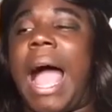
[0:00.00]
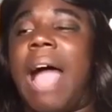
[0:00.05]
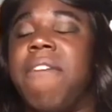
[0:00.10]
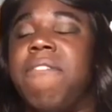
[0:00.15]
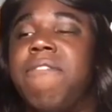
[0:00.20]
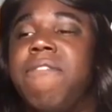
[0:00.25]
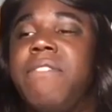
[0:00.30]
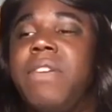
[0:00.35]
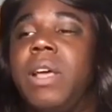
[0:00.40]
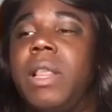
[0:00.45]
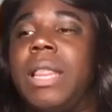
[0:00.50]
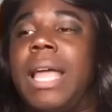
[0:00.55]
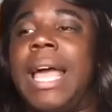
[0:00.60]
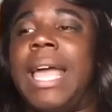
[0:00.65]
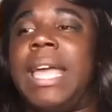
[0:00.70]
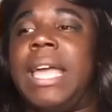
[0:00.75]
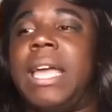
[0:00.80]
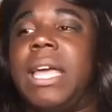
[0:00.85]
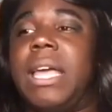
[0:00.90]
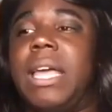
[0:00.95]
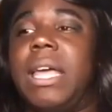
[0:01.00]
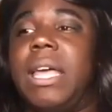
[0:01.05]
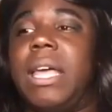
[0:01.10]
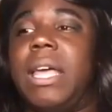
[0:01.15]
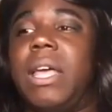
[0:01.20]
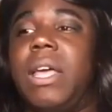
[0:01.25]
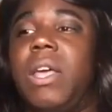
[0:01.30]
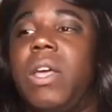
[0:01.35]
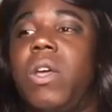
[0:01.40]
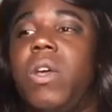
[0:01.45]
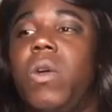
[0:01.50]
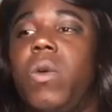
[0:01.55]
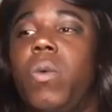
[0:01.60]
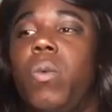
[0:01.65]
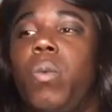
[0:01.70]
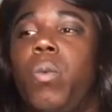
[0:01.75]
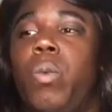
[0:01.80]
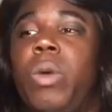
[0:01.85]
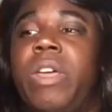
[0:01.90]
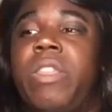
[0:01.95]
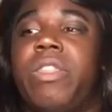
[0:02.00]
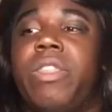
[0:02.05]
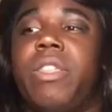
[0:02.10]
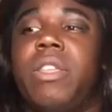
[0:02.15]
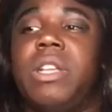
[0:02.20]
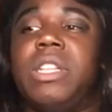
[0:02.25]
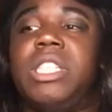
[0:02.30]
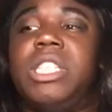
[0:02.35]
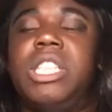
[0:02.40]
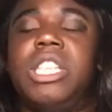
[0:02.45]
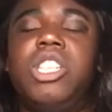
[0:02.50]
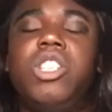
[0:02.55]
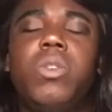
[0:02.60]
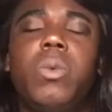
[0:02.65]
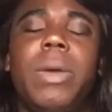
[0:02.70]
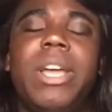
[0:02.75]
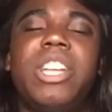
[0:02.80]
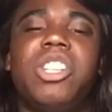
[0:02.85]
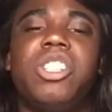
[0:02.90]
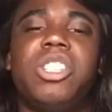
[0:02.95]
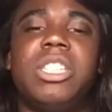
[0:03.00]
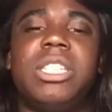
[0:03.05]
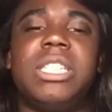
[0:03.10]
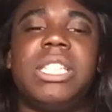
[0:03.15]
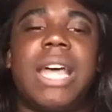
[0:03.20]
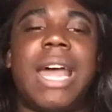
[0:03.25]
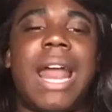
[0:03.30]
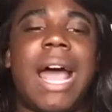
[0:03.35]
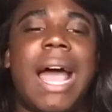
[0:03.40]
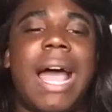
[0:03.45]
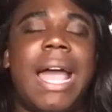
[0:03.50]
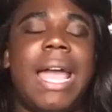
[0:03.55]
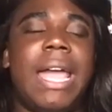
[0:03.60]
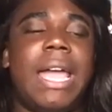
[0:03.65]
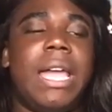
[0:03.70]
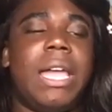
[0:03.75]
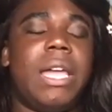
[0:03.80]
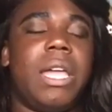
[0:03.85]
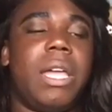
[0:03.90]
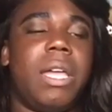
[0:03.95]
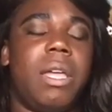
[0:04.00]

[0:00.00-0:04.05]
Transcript: feel like with situations that I